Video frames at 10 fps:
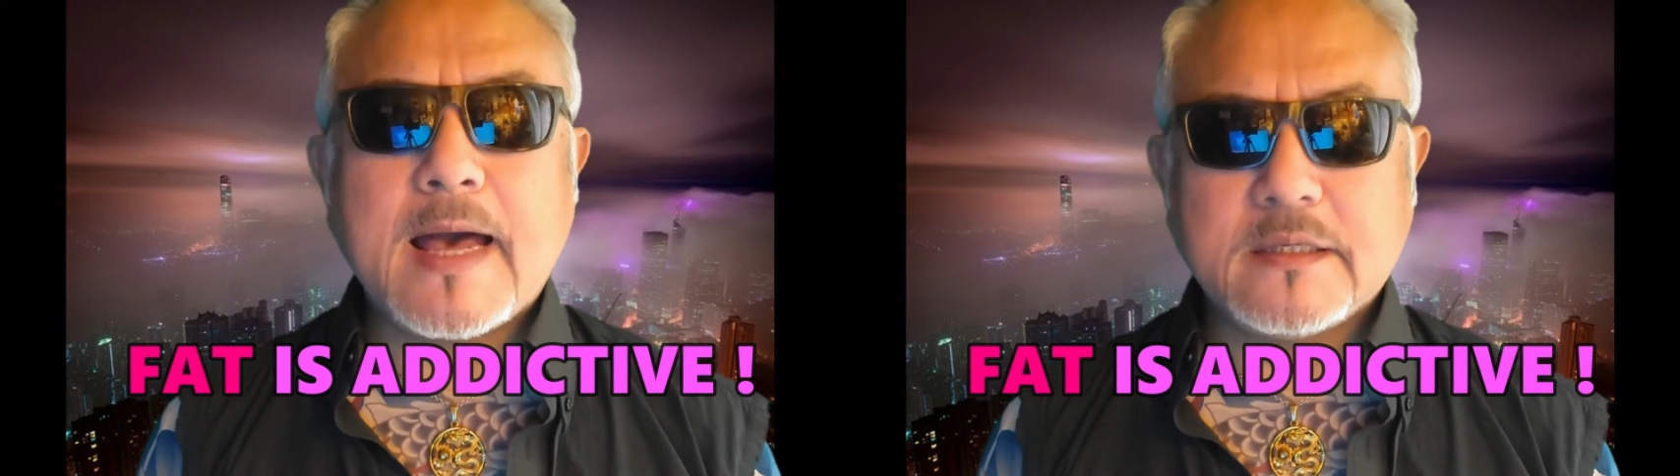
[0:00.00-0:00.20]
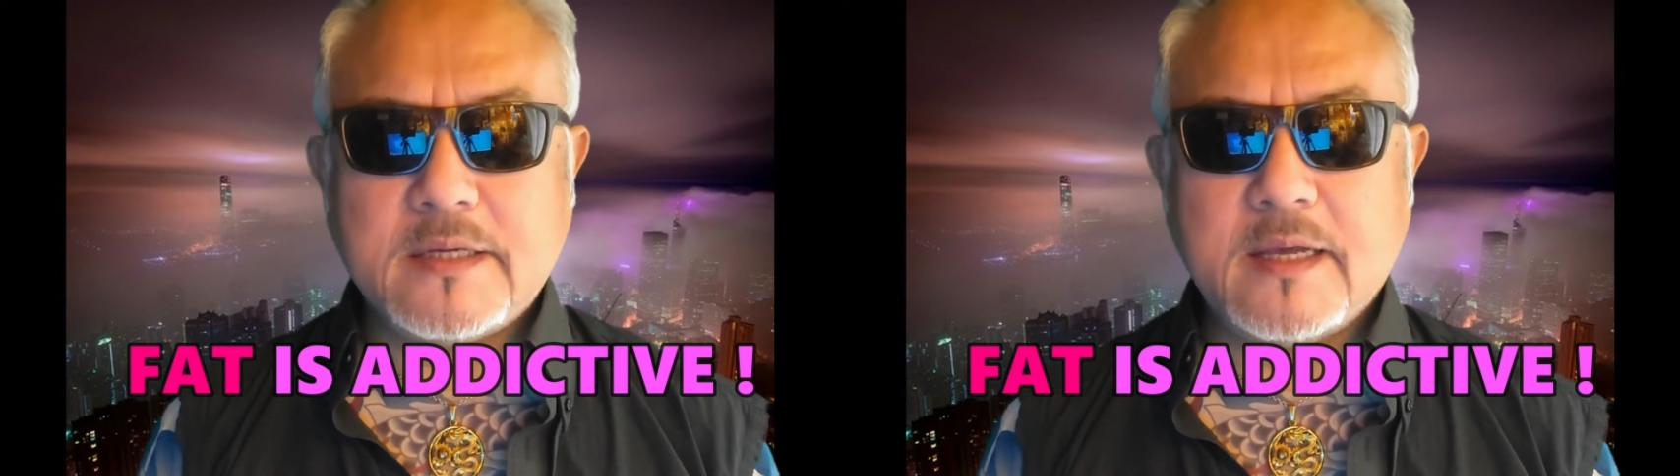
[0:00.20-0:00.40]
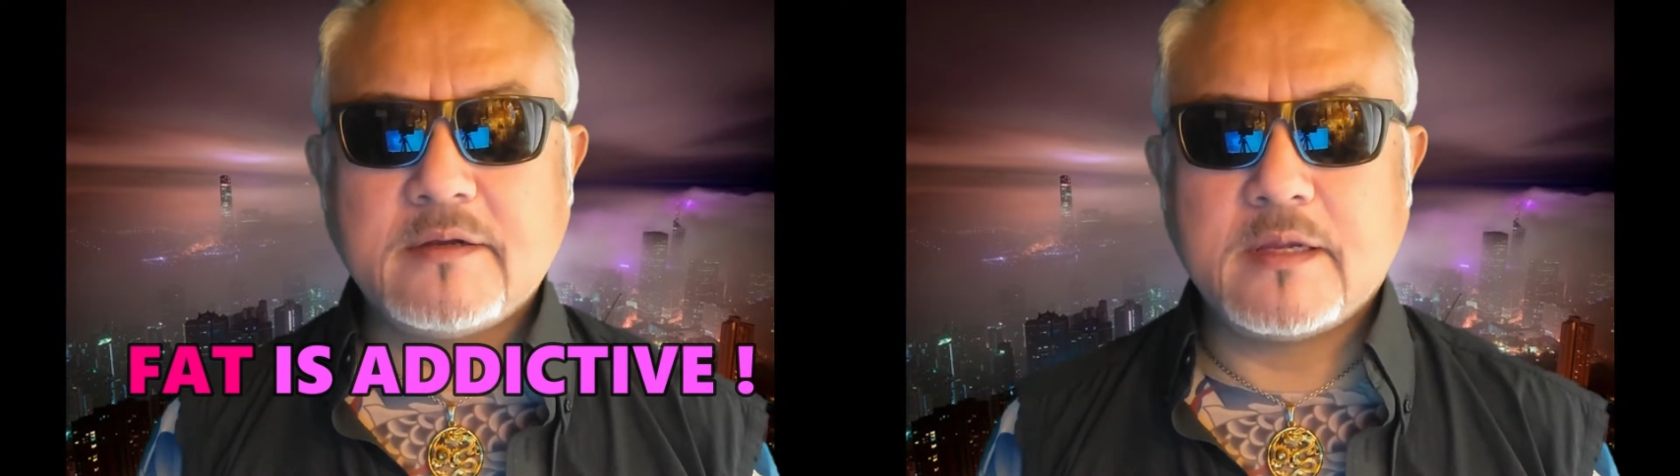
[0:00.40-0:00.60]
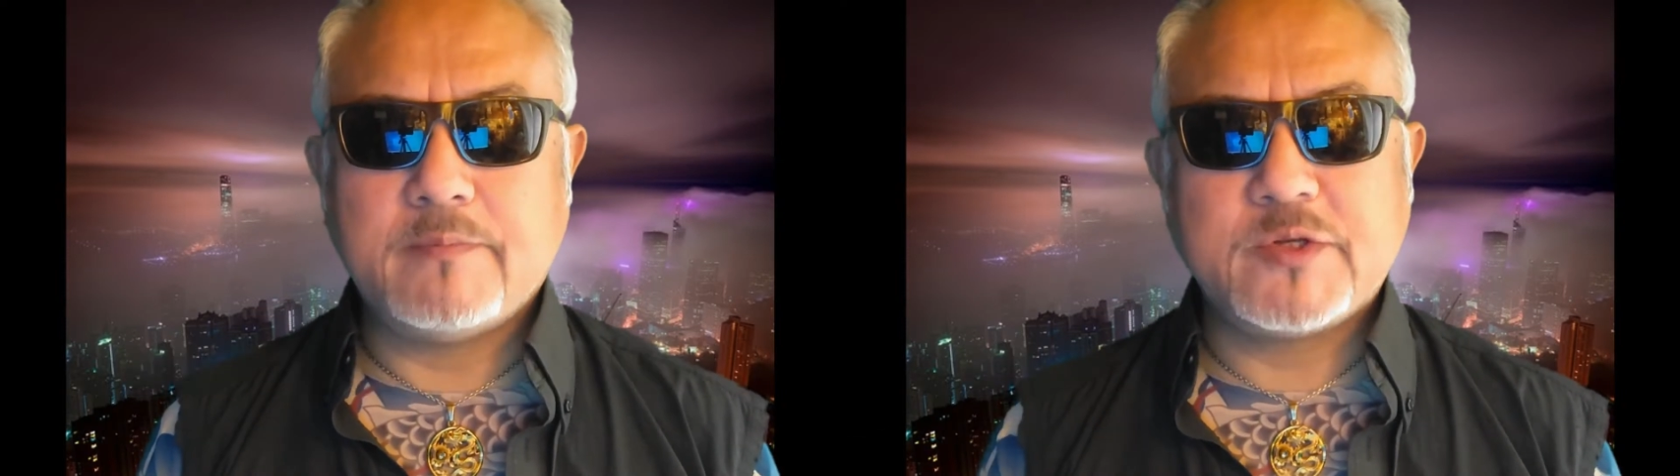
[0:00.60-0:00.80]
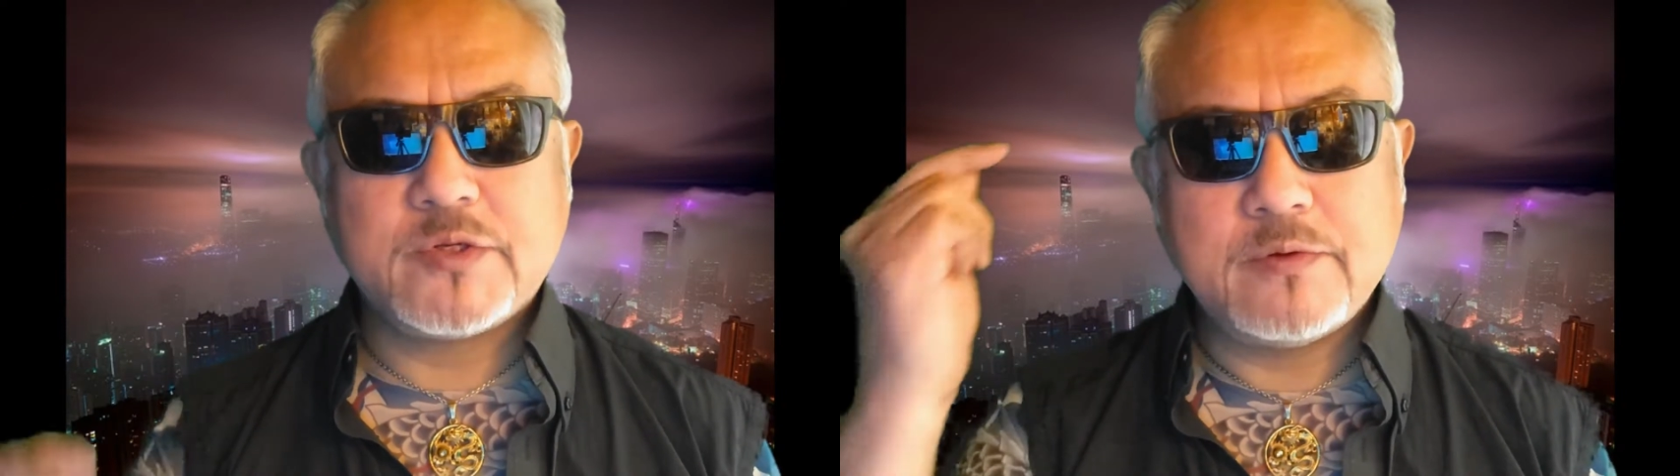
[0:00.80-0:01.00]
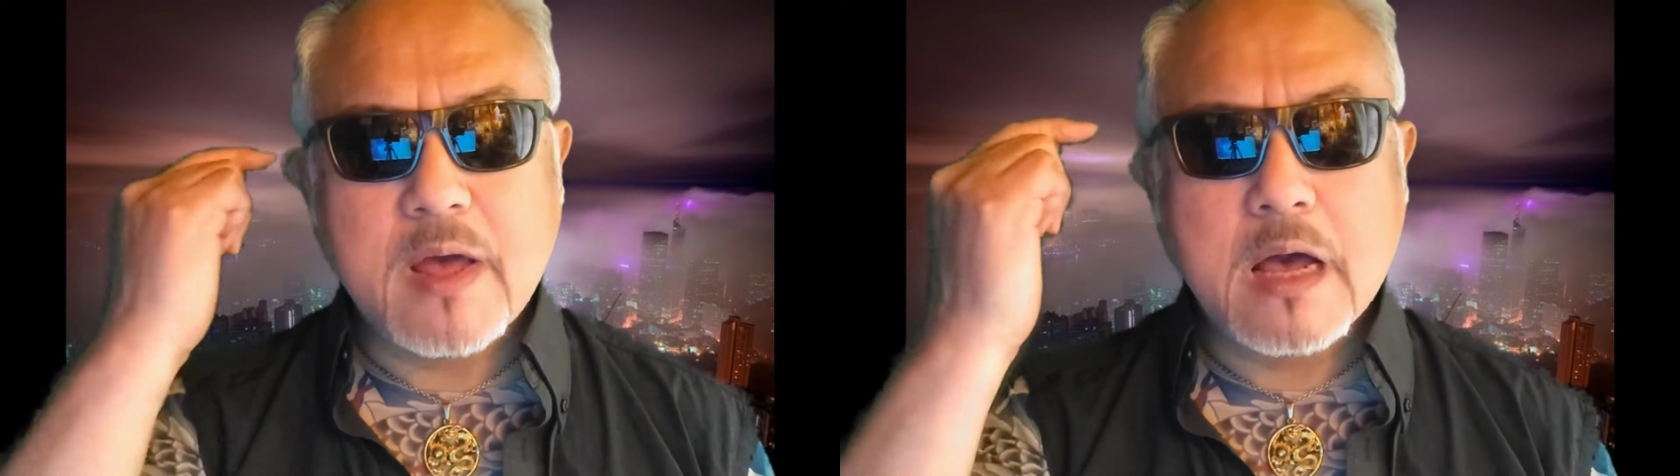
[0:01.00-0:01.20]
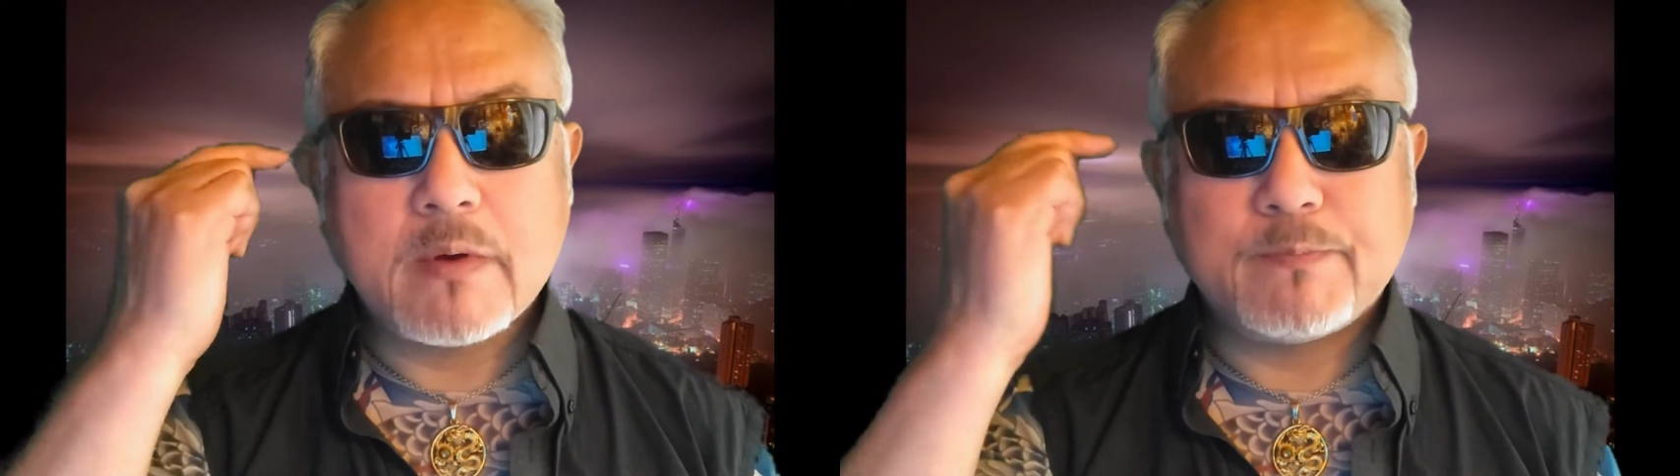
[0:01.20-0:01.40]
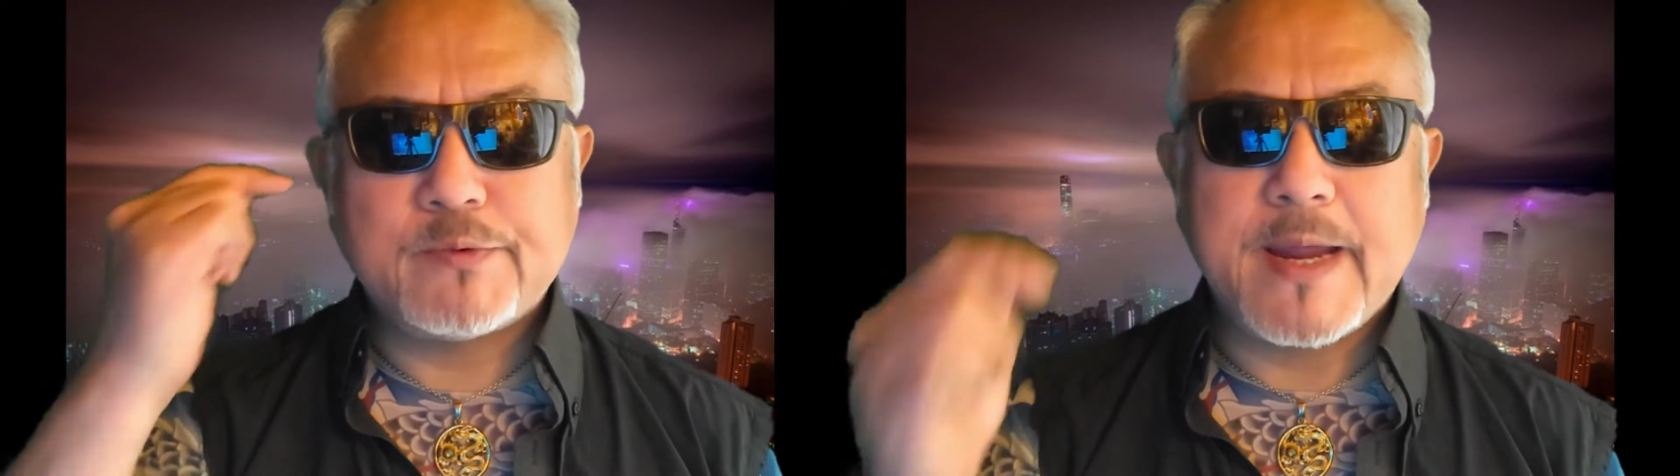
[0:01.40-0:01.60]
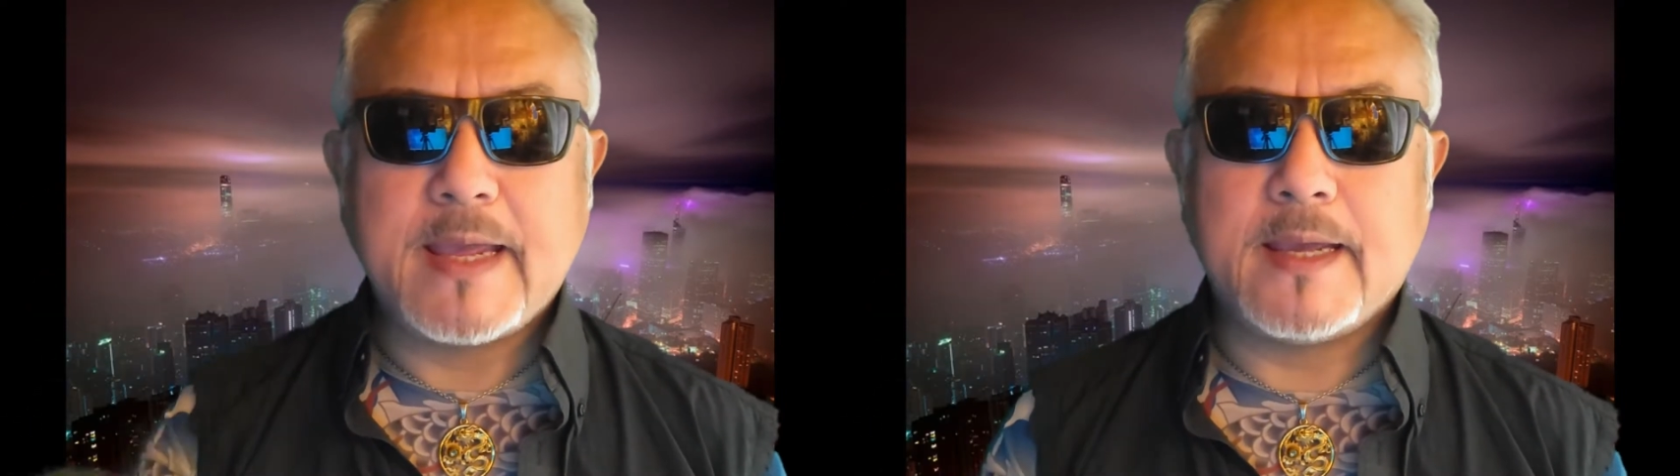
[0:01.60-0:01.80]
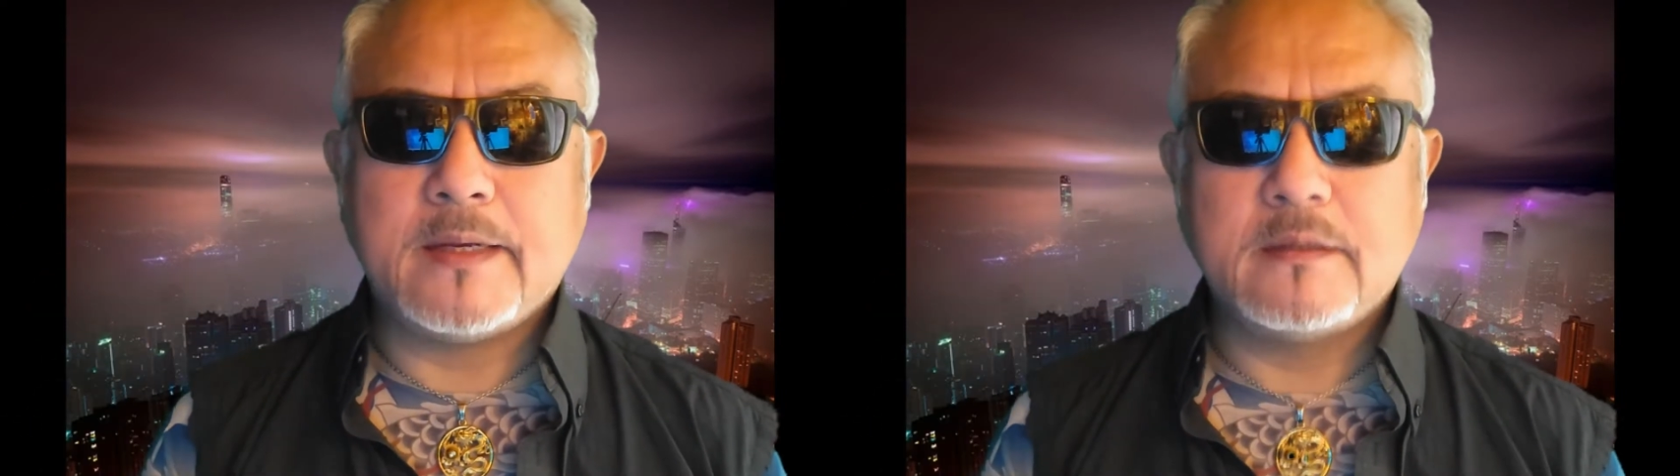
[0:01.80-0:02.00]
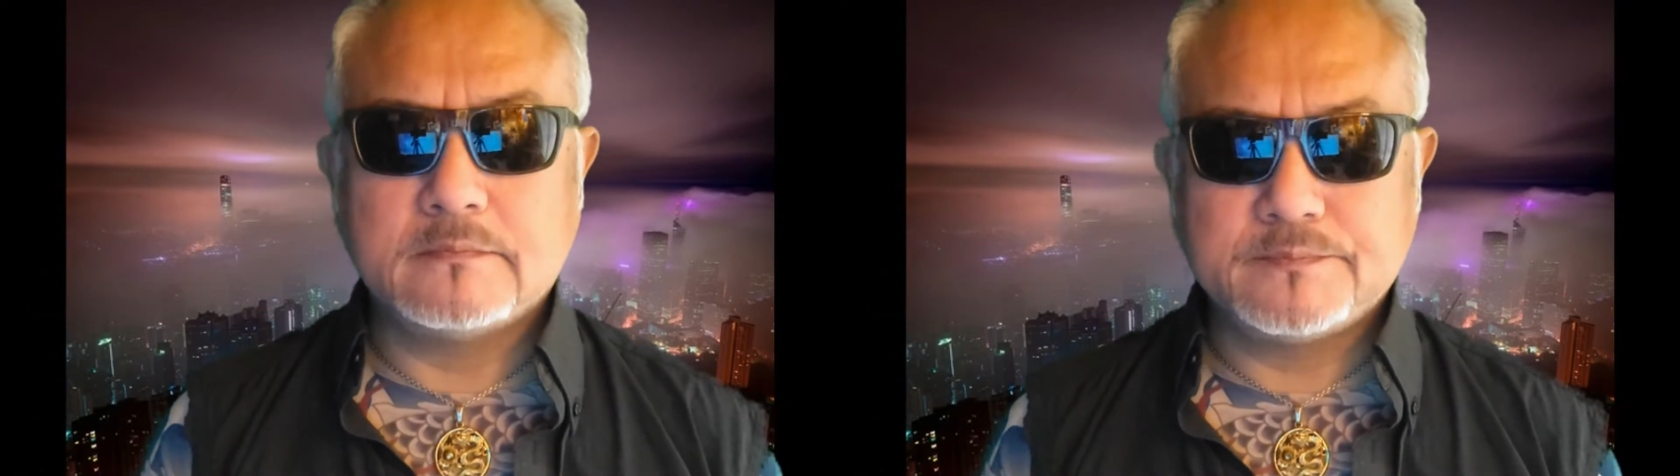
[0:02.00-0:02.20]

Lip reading: addictive to our brain